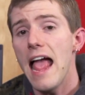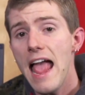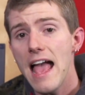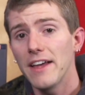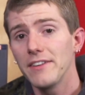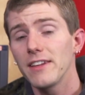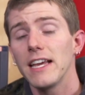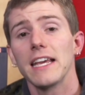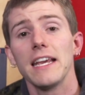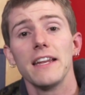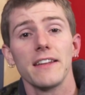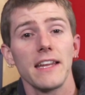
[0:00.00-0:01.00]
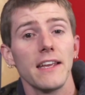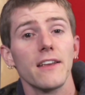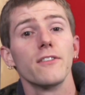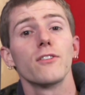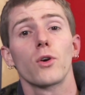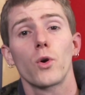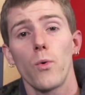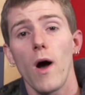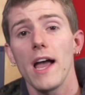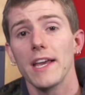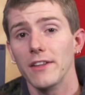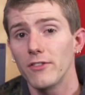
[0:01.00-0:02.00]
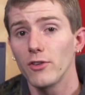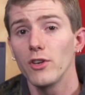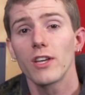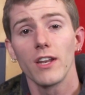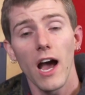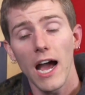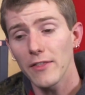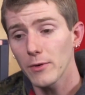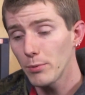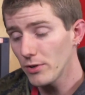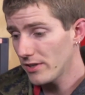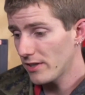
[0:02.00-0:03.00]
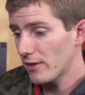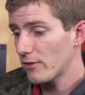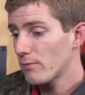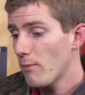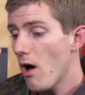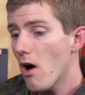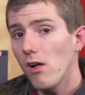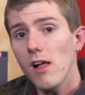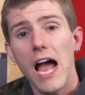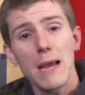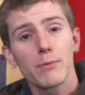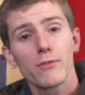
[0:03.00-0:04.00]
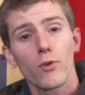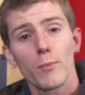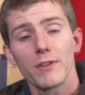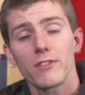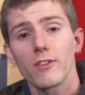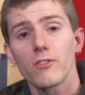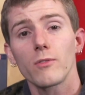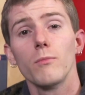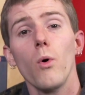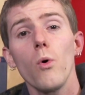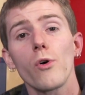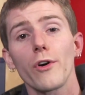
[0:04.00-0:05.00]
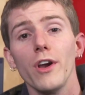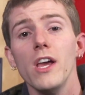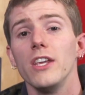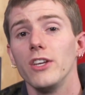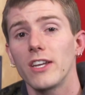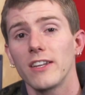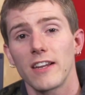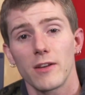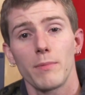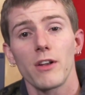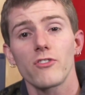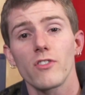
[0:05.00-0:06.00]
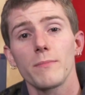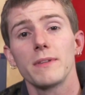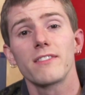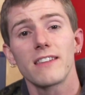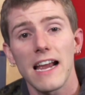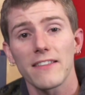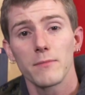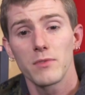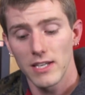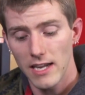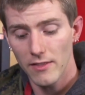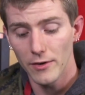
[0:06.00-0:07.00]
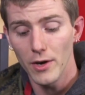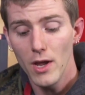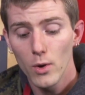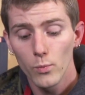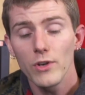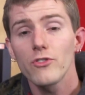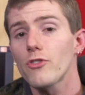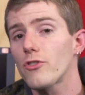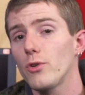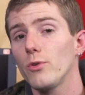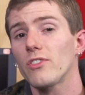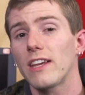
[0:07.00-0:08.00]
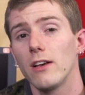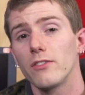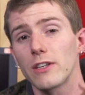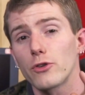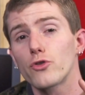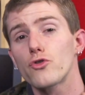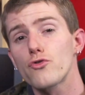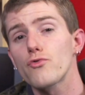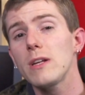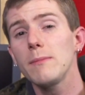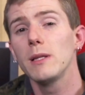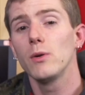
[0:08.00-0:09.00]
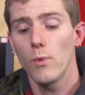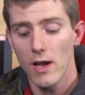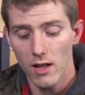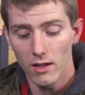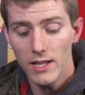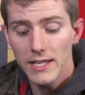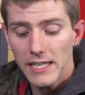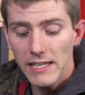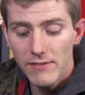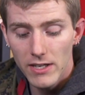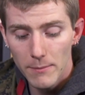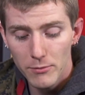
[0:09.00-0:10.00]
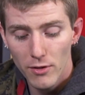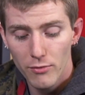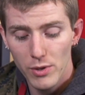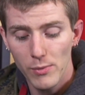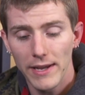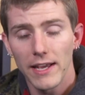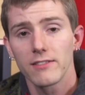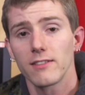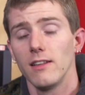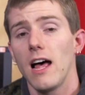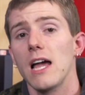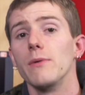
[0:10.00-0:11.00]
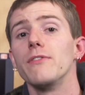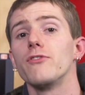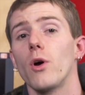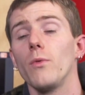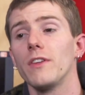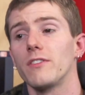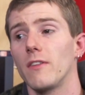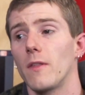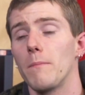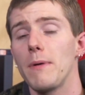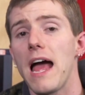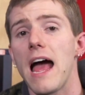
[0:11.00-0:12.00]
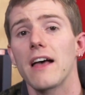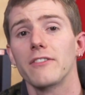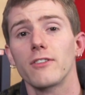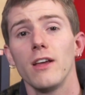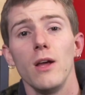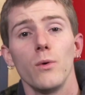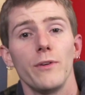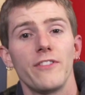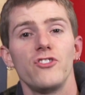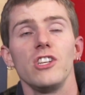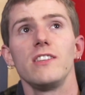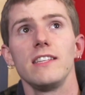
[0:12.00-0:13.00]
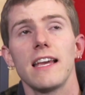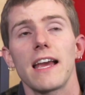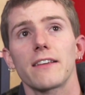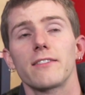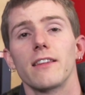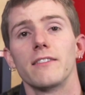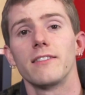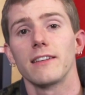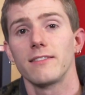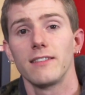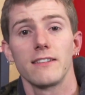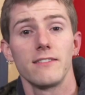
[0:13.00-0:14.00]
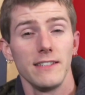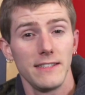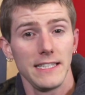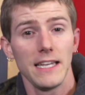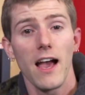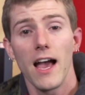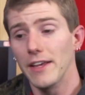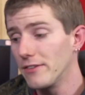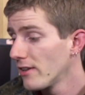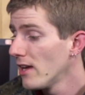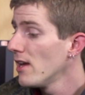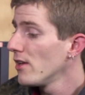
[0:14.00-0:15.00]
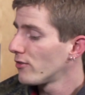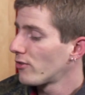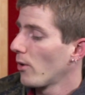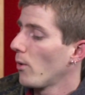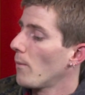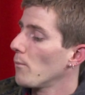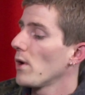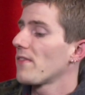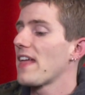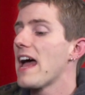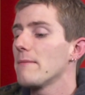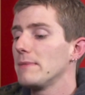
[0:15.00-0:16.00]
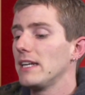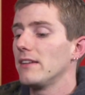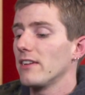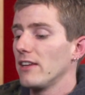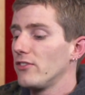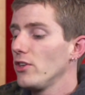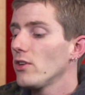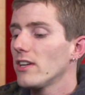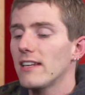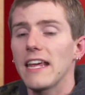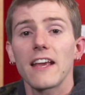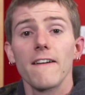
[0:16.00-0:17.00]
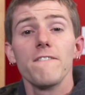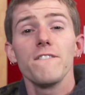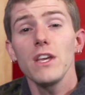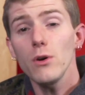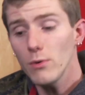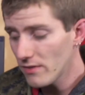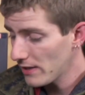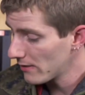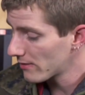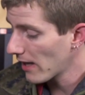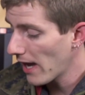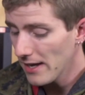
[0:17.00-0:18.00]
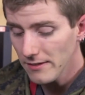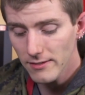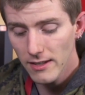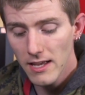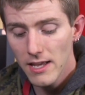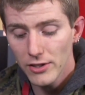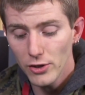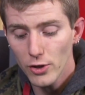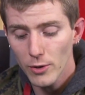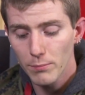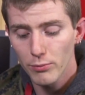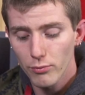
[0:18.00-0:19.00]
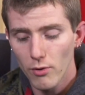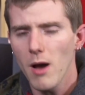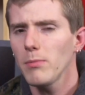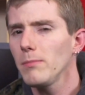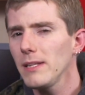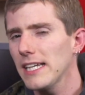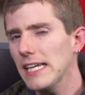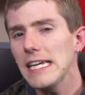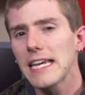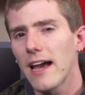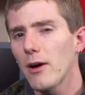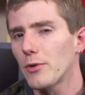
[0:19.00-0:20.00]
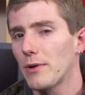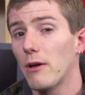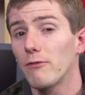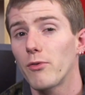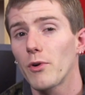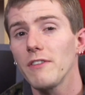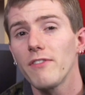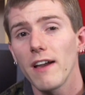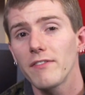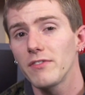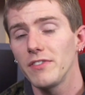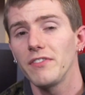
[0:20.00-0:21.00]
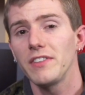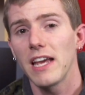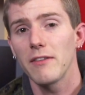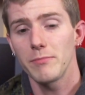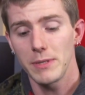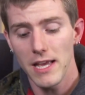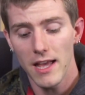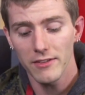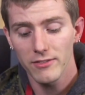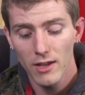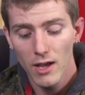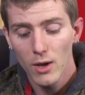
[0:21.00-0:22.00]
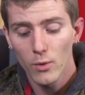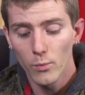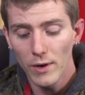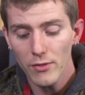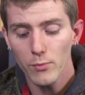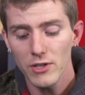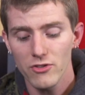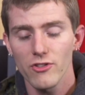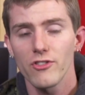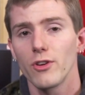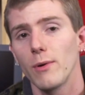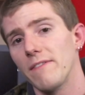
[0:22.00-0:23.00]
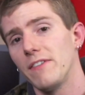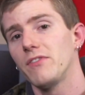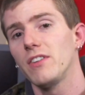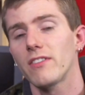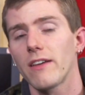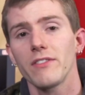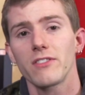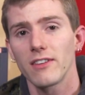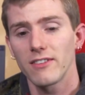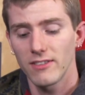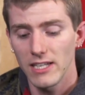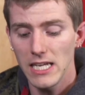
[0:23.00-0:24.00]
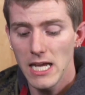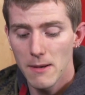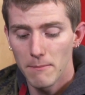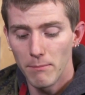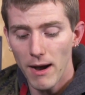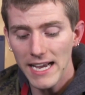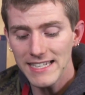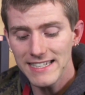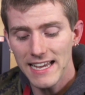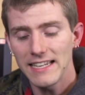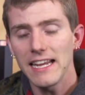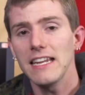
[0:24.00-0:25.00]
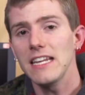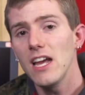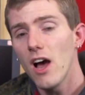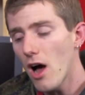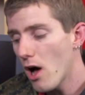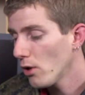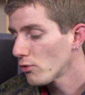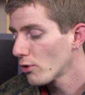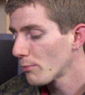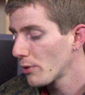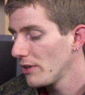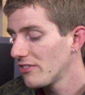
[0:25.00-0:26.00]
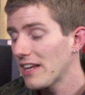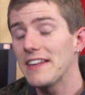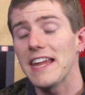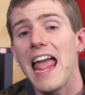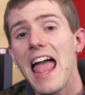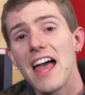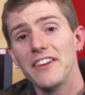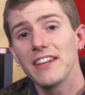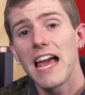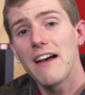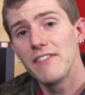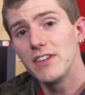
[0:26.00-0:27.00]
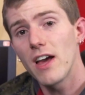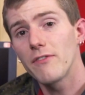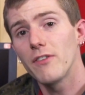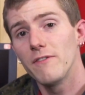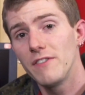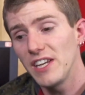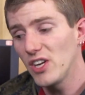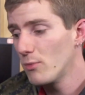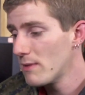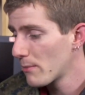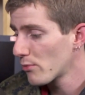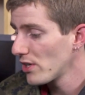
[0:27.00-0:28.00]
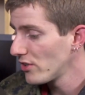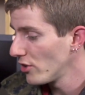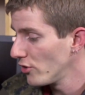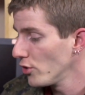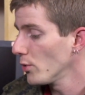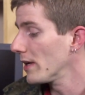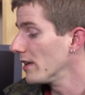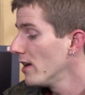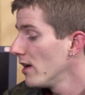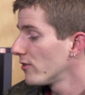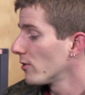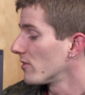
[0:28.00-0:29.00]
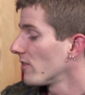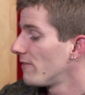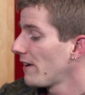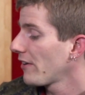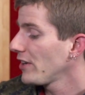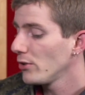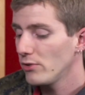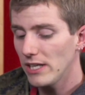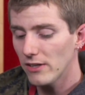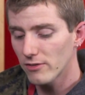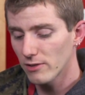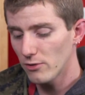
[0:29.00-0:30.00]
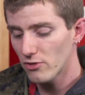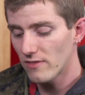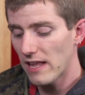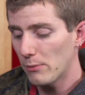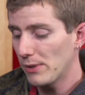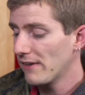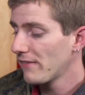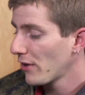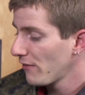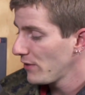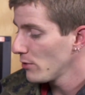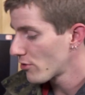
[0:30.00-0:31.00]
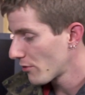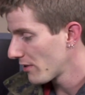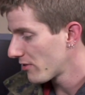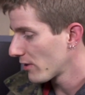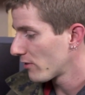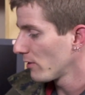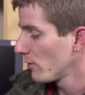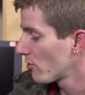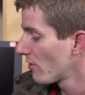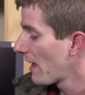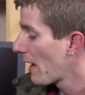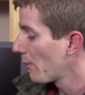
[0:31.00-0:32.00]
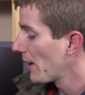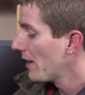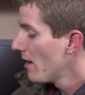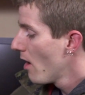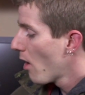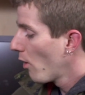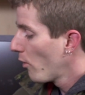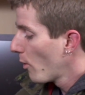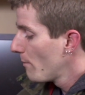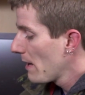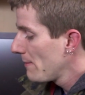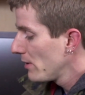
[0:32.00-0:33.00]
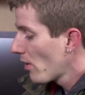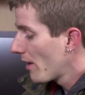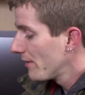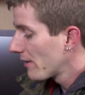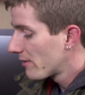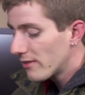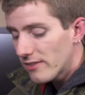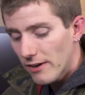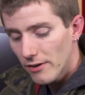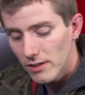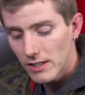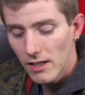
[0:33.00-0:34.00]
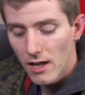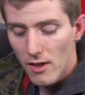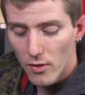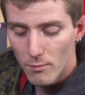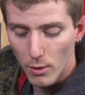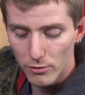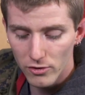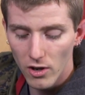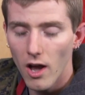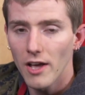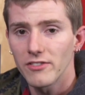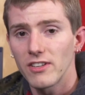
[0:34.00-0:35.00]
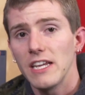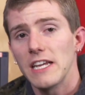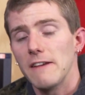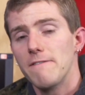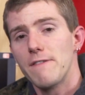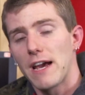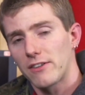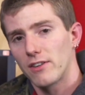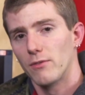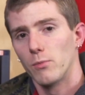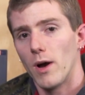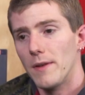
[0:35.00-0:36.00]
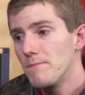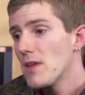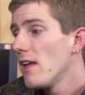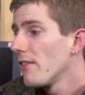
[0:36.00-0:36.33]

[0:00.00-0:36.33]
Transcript: And it is quiet. So you can either put it in a small, high-performance system, or you can take a bunch of them and stack them together. Witcher 2 scales extremely well, even up to 3-way SLI. We've shown this in the past with GTX 660 Ti's. So what that means is you could take a few of these guys, you could probably eke out around 45 to 50 FPS, with Witcher 2 at 5760 by 1080 Ultra preset, and have enough video memory to do it. So it's a very unique solution that way, a very futuristic solution that way, although maybe not necessarily the most cost-effective one.